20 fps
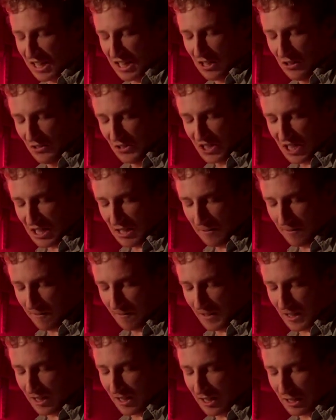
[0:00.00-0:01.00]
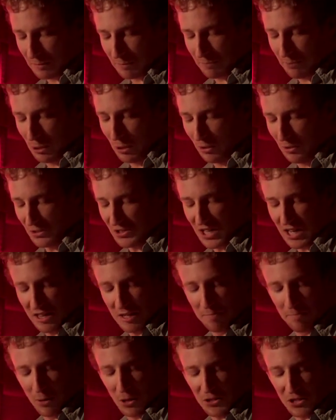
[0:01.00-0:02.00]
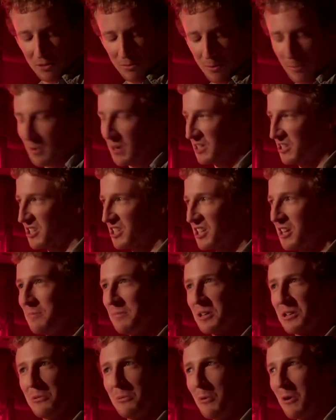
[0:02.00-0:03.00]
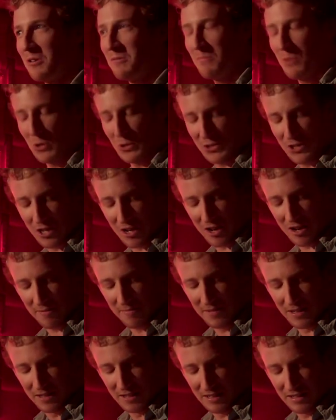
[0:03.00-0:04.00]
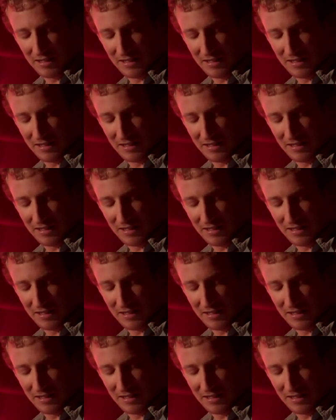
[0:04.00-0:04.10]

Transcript: guilty feeling pulls out the bottom of my stomach one more time.